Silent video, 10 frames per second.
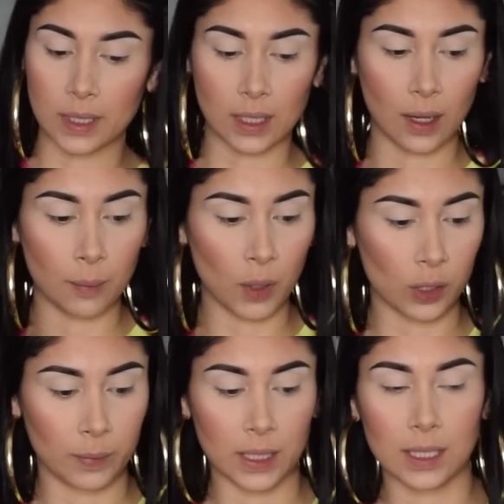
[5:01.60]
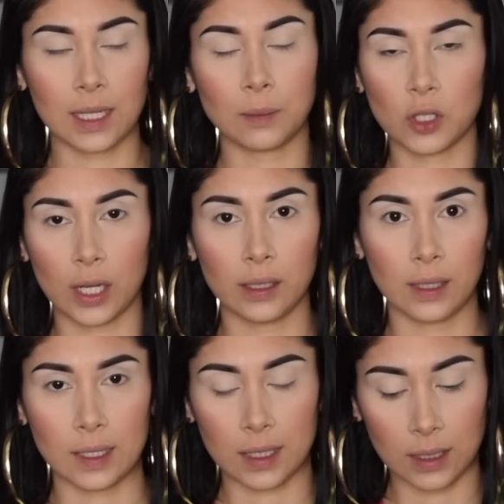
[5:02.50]
some on my Snapchat
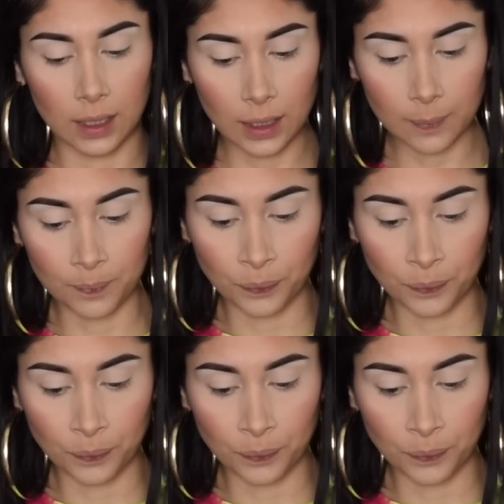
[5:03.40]
last night.